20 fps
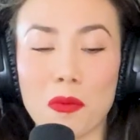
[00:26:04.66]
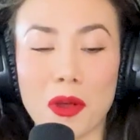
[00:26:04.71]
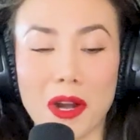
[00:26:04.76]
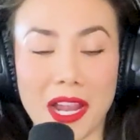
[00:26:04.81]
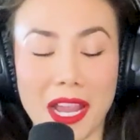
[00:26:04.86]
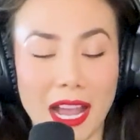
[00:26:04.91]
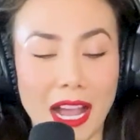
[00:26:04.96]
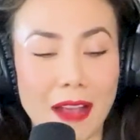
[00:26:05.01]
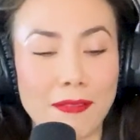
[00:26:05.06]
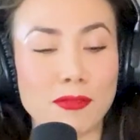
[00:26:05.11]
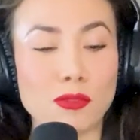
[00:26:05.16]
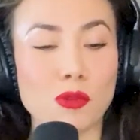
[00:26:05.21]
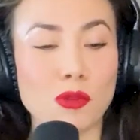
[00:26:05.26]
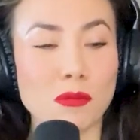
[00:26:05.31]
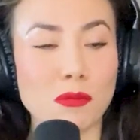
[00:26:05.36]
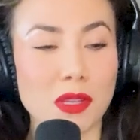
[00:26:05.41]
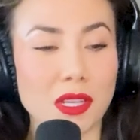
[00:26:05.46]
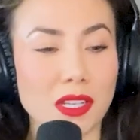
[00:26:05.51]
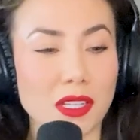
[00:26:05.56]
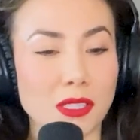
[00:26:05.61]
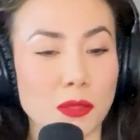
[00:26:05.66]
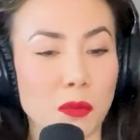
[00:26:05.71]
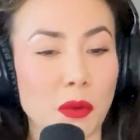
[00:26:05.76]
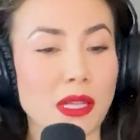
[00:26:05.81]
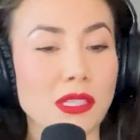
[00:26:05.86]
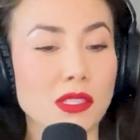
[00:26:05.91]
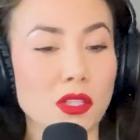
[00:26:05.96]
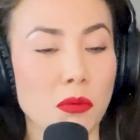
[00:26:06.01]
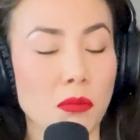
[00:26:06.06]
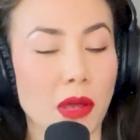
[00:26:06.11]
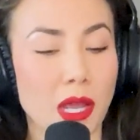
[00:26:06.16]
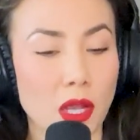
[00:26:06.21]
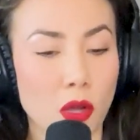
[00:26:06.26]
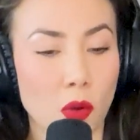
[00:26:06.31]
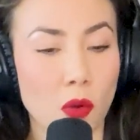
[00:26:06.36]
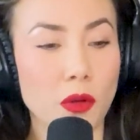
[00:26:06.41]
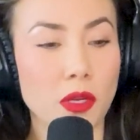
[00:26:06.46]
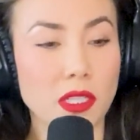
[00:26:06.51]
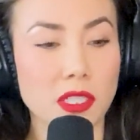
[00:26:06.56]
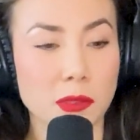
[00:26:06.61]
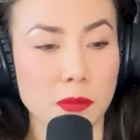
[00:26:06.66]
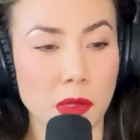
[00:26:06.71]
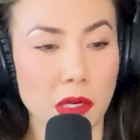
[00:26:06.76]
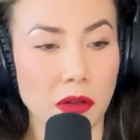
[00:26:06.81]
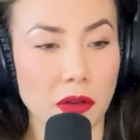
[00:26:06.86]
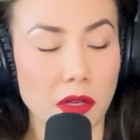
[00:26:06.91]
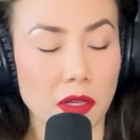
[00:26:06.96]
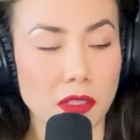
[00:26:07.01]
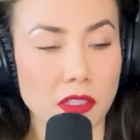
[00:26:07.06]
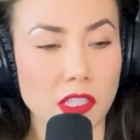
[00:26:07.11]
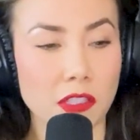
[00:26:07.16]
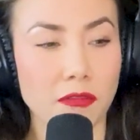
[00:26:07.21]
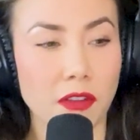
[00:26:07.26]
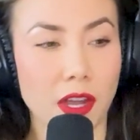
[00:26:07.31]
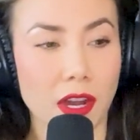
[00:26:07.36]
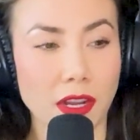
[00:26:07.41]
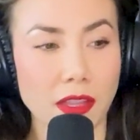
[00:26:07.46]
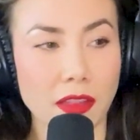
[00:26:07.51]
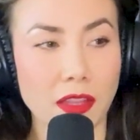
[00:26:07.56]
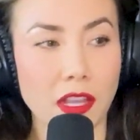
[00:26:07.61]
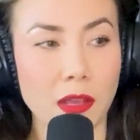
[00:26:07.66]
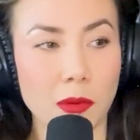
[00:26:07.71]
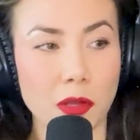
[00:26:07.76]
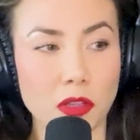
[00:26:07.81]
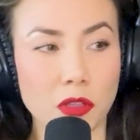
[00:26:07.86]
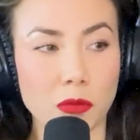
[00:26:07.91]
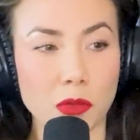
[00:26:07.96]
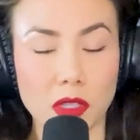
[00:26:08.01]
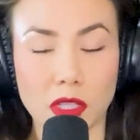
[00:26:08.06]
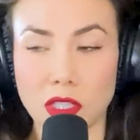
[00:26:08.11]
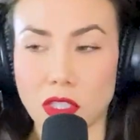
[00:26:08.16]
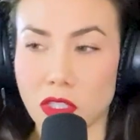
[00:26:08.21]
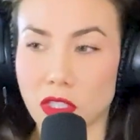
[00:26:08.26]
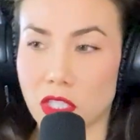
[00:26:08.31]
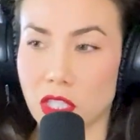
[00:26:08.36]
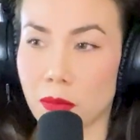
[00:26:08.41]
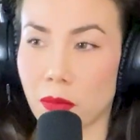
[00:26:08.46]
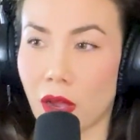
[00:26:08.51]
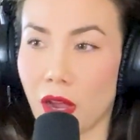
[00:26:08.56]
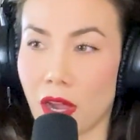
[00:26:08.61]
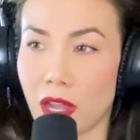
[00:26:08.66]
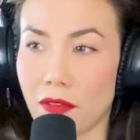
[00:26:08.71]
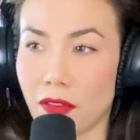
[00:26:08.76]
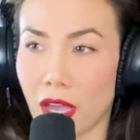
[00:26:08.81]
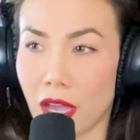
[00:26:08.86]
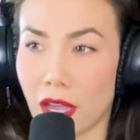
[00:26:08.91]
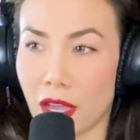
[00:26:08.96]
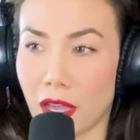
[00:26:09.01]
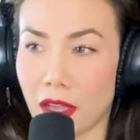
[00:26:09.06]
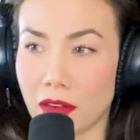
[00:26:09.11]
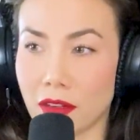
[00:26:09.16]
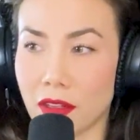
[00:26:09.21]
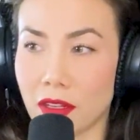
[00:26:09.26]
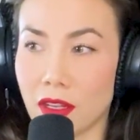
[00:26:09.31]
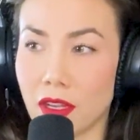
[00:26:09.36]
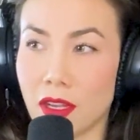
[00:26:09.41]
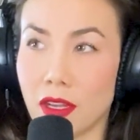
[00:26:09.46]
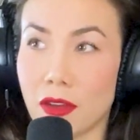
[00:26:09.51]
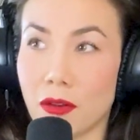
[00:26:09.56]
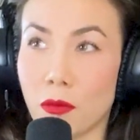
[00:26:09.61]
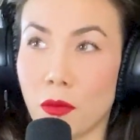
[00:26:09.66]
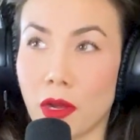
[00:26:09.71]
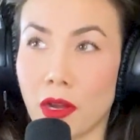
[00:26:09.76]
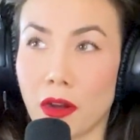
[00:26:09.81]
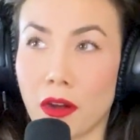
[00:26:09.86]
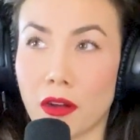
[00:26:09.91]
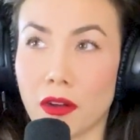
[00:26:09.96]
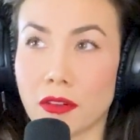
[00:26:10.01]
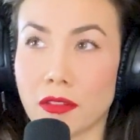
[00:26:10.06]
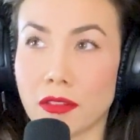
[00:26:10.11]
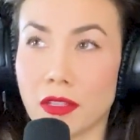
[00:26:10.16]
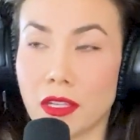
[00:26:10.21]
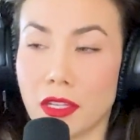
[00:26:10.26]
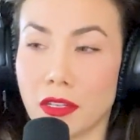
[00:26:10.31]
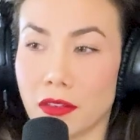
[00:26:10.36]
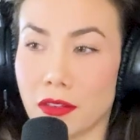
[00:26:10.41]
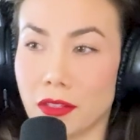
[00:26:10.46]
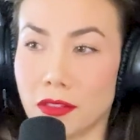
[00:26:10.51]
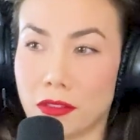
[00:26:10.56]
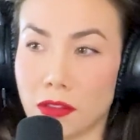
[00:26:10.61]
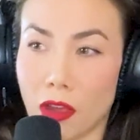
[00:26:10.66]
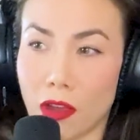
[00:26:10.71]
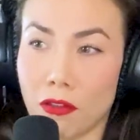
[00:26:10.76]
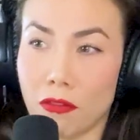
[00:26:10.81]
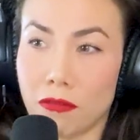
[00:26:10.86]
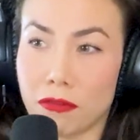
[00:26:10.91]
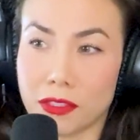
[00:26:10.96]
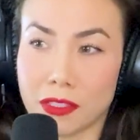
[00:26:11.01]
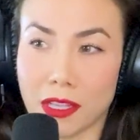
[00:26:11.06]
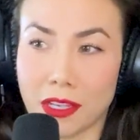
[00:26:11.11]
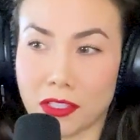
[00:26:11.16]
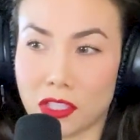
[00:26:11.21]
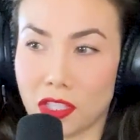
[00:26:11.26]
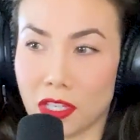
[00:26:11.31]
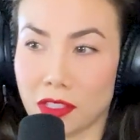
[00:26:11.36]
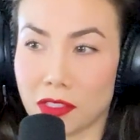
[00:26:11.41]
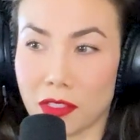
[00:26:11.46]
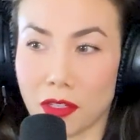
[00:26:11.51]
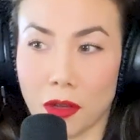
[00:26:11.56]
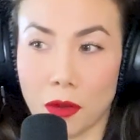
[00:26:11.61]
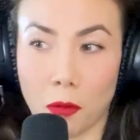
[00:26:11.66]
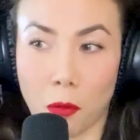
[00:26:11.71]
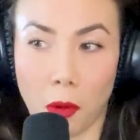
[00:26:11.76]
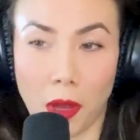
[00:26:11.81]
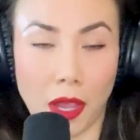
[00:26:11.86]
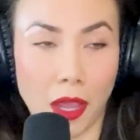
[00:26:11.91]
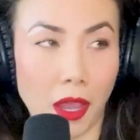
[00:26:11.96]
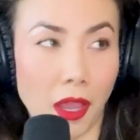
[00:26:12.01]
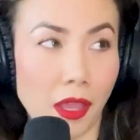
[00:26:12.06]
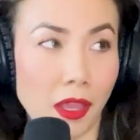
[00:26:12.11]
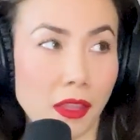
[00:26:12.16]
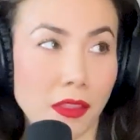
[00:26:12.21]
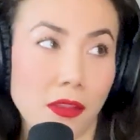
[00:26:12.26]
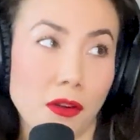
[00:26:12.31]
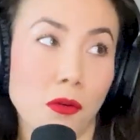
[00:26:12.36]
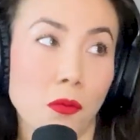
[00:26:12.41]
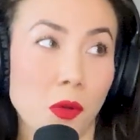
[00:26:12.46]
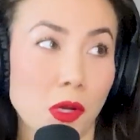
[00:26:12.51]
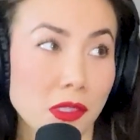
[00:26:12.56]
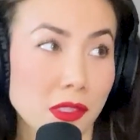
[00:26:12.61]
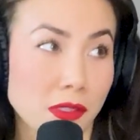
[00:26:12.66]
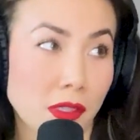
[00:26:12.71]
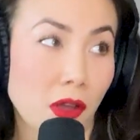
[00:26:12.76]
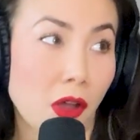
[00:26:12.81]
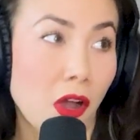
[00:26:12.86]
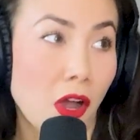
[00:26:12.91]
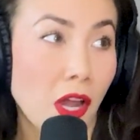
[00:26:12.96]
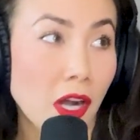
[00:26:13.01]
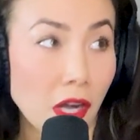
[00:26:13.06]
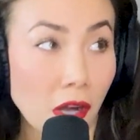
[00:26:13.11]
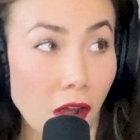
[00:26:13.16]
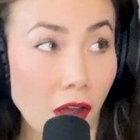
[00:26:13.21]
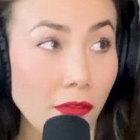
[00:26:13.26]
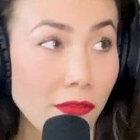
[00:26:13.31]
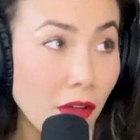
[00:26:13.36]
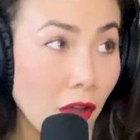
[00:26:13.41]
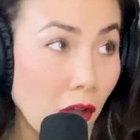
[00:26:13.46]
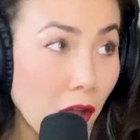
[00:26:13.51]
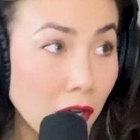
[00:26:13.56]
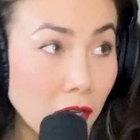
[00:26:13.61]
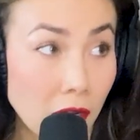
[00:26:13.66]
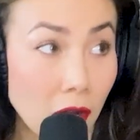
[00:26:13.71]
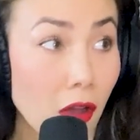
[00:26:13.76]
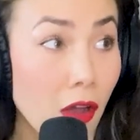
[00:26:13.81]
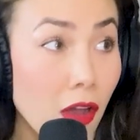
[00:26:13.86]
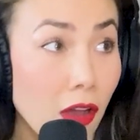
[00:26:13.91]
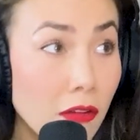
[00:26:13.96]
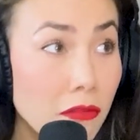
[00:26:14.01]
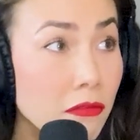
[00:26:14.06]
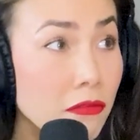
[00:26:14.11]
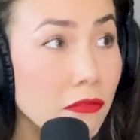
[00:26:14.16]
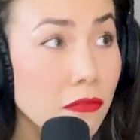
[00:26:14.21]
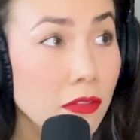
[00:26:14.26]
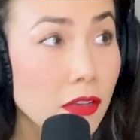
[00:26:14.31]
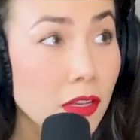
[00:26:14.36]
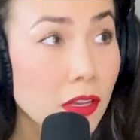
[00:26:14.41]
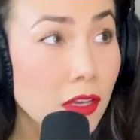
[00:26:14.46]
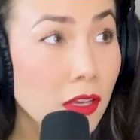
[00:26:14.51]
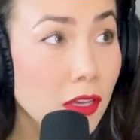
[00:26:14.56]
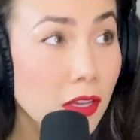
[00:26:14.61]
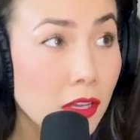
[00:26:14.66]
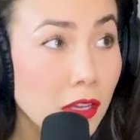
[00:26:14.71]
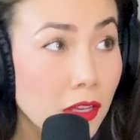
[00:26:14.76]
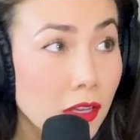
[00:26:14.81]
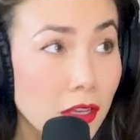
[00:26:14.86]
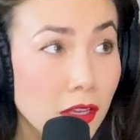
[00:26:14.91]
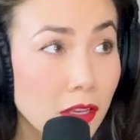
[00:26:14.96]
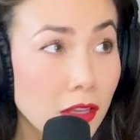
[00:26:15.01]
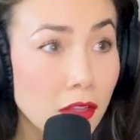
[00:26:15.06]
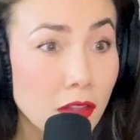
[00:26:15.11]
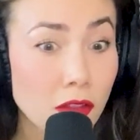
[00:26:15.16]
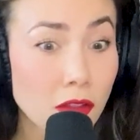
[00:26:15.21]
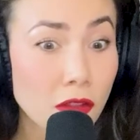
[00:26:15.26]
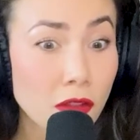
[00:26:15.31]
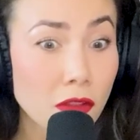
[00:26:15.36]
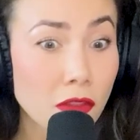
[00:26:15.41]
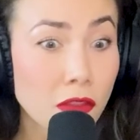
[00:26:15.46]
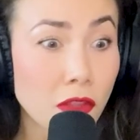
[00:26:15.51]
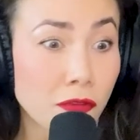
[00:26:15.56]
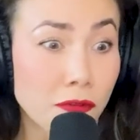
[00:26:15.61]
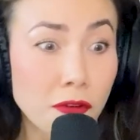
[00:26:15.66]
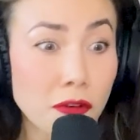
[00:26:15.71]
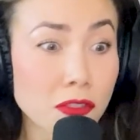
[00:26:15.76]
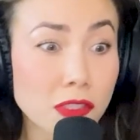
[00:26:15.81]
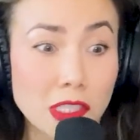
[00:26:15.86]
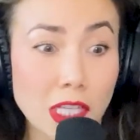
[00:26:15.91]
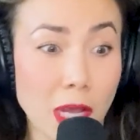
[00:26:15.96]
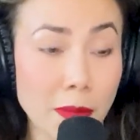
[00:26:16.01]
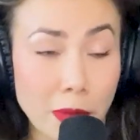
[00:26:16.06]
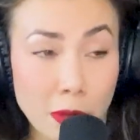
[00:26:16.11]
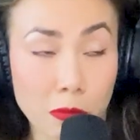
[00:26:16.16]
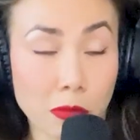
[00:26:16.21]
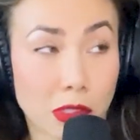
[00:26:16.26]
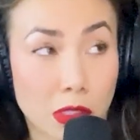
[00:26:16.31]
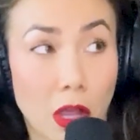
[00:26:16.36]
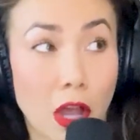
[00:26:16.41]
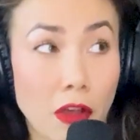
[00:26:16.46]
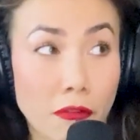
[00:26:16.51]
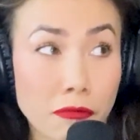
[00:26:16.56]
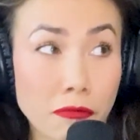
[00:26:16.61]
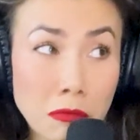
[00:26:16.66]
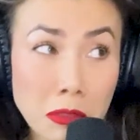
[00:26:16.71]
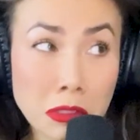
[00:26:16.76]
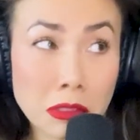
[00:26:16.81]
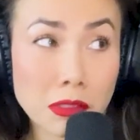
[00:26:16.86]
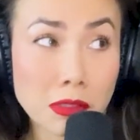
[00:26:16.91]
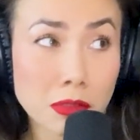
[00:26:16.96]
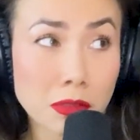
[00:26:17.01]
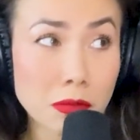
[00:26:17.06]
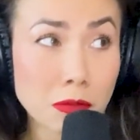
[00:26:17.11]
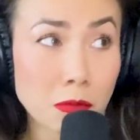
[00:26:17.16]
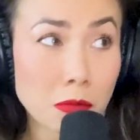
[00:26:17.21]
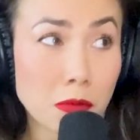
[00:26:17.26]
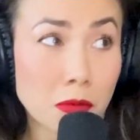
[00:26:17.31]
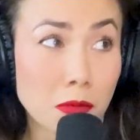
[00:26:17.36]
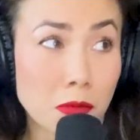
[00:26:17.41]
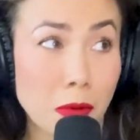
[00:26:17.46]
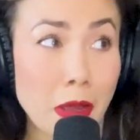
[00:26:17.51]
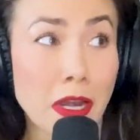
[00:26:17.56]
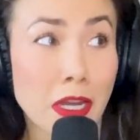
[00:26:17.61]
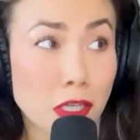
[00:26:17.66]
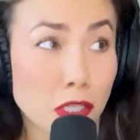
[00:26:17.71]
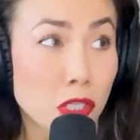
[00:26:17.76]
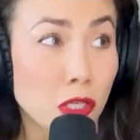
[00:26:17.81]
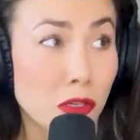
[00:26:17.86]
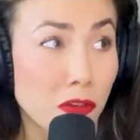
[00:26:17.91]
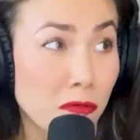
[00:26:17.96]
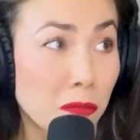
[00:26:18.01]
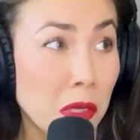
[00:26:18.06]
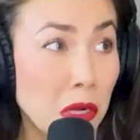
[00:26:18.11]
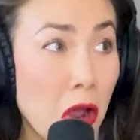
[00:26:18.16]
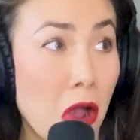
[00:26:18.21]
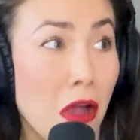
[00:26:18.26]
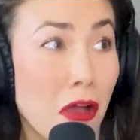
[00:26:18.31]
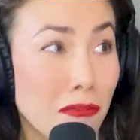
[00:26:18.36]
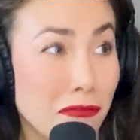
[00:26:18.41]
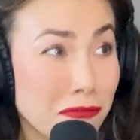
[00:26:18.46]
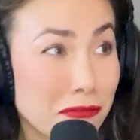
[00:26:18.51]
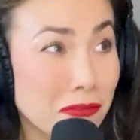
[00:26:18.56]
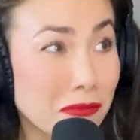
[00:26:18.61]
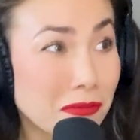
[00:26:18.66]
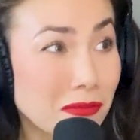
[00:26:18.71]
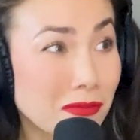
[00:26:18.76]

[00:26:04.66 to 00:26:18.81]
what I have to admit is based on my own experience. If I think about the relationship I've had where in a Dove slash Jessica way, there was the on and off, on and off. The first time it was off was when it should have been off.